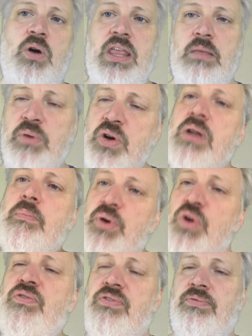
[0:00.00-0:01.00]
okay, the burden of
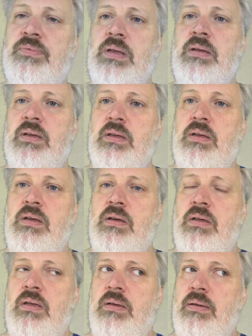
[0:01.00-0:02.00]
proof
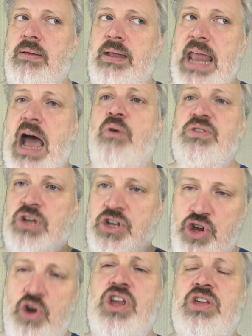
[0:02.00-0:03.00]
now is on
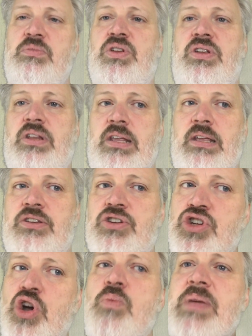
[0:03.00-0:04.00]
your community to
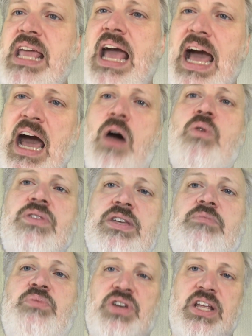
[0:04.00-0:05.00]
show me how
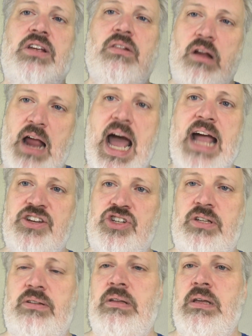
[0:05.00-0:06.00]
this particular
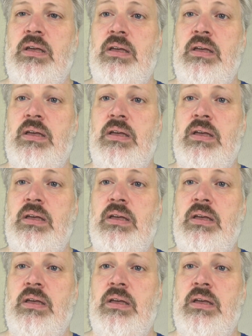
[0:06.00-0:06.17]
action